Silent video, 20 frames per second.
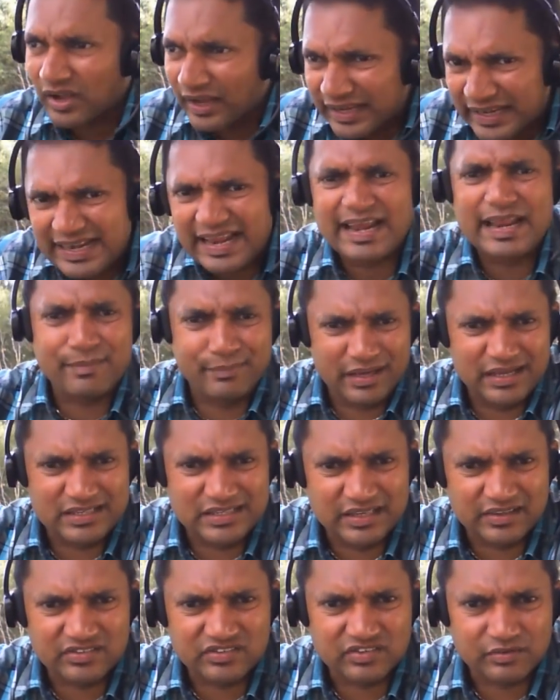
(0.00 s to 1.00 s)
In an
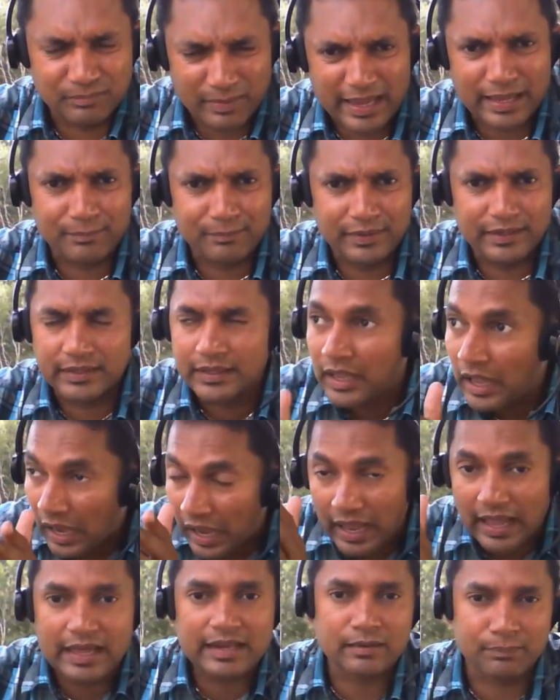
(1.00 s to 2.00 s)
emergency, maybe
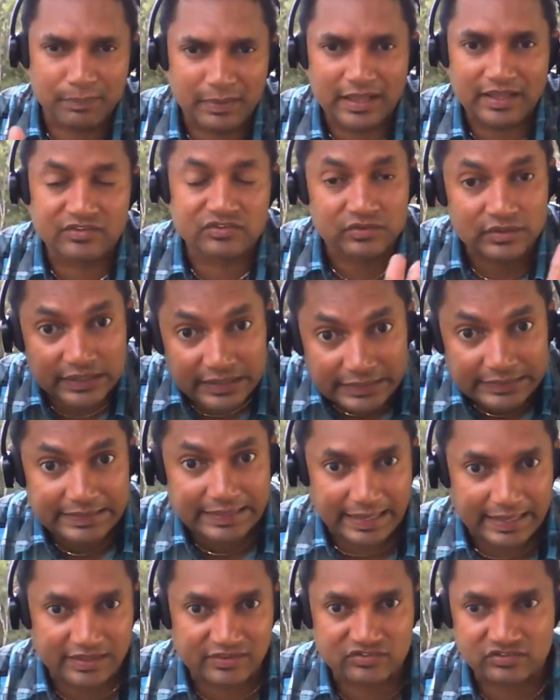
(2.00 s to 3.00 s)
hire a place in
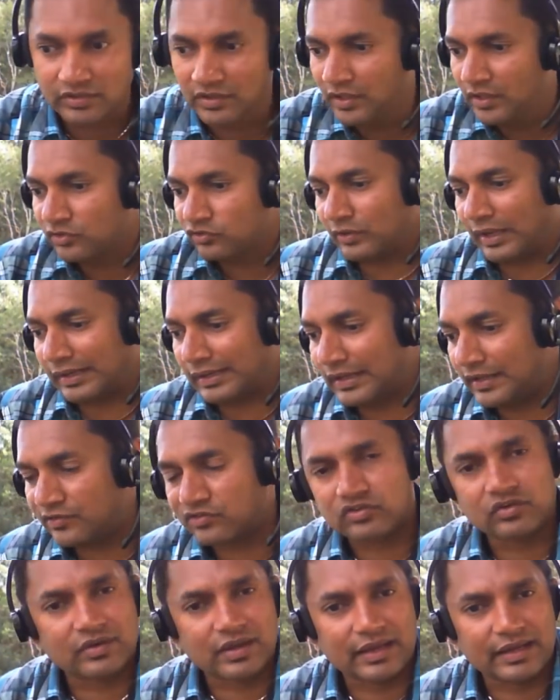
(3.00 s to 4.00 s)
case. So at
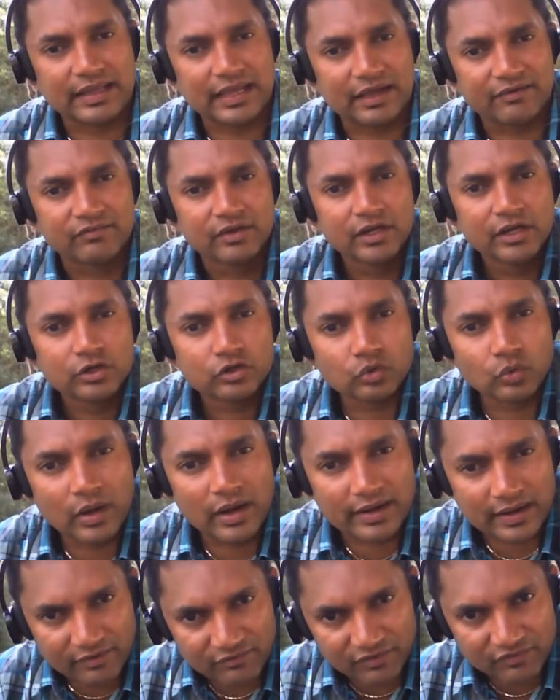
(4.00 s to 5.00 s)
least you can have
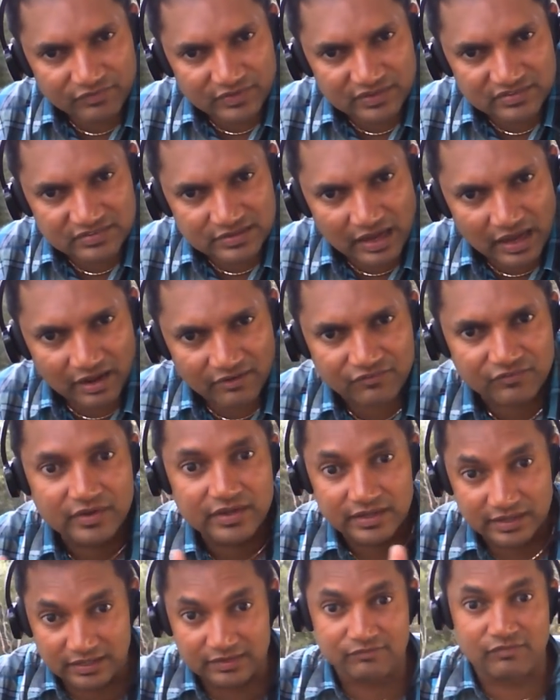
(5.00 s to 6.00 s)
250 staff
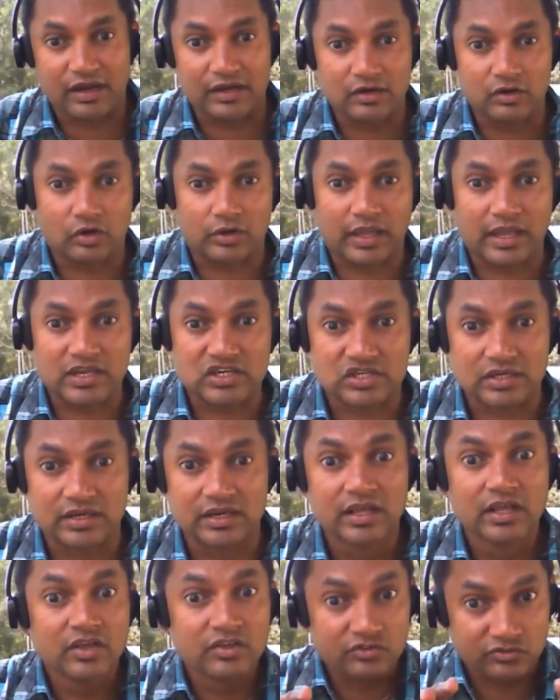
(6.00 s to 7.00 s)
in one location,
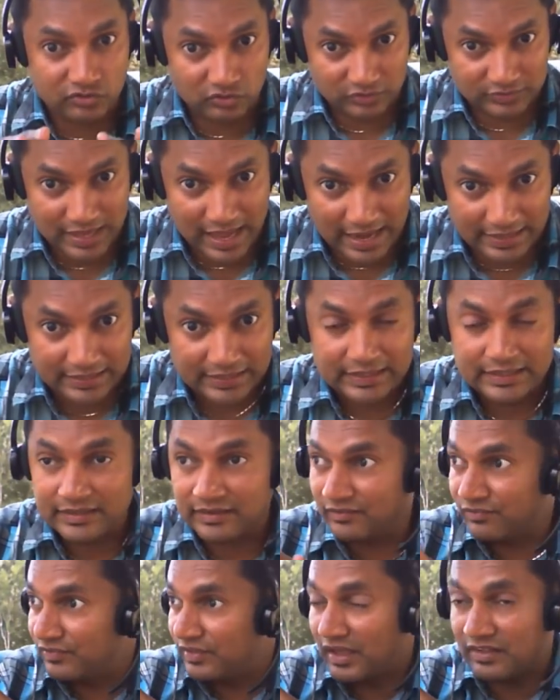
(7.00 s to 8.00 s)
so that
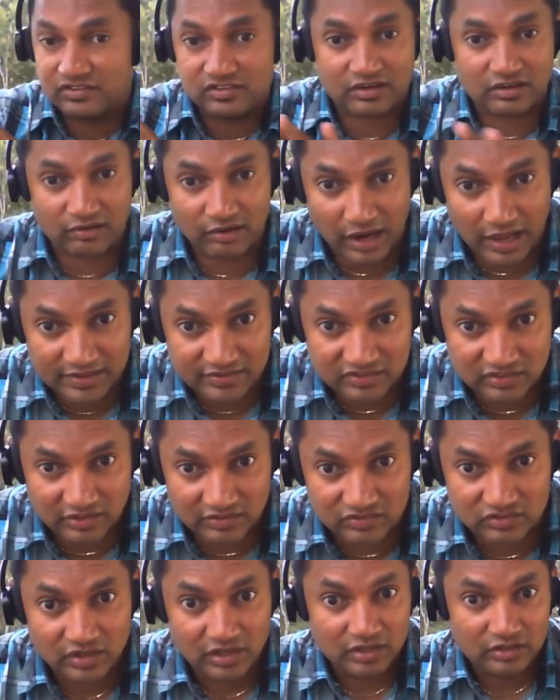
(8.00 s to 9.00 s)
if there's a
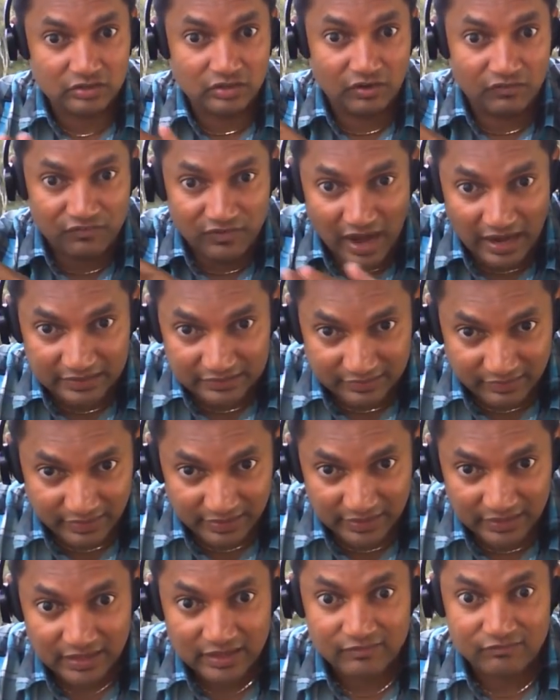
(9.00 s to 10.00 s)
crisis, your
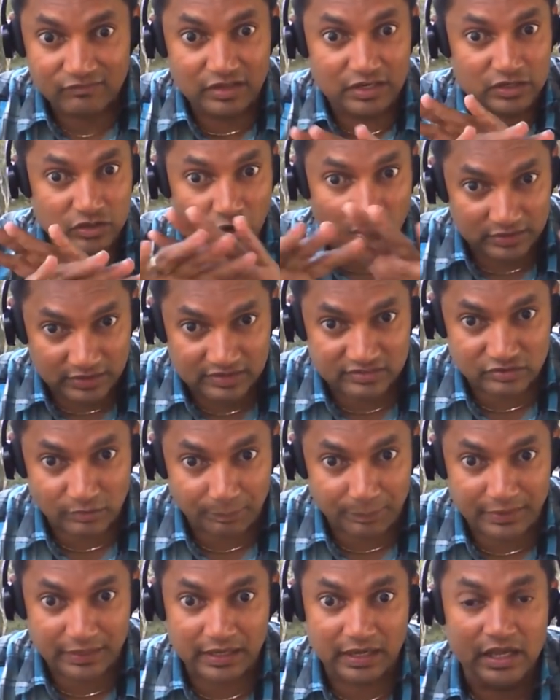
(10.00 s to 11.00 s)
factory will not
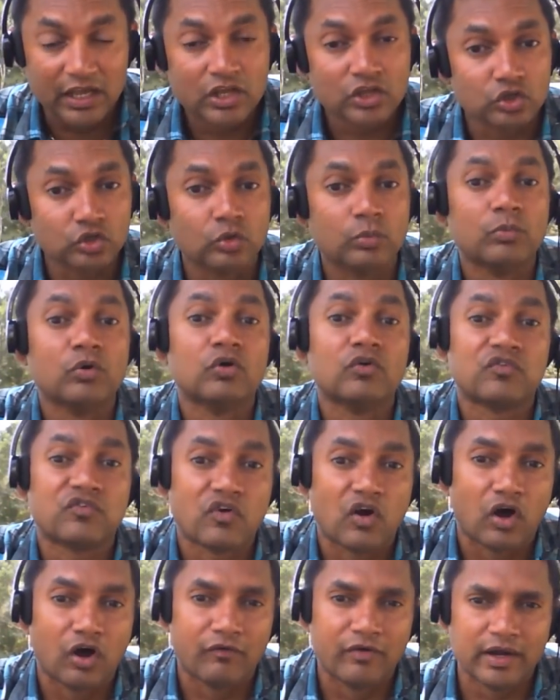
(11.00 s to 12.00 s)
disappear. You move
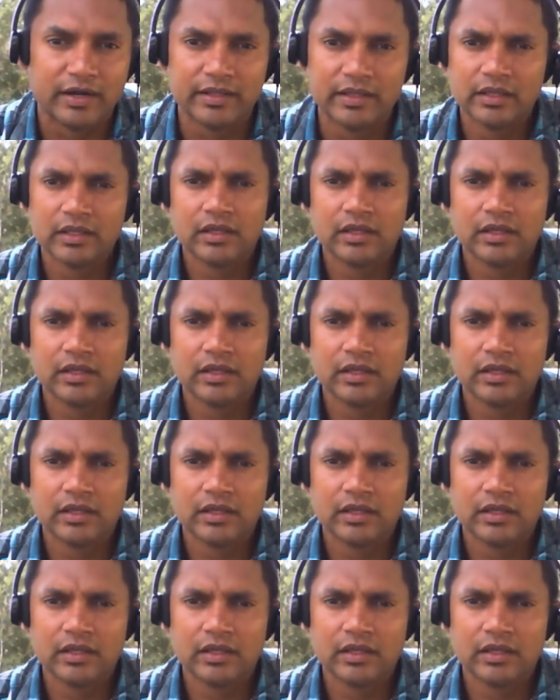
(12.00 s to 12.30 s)
forward.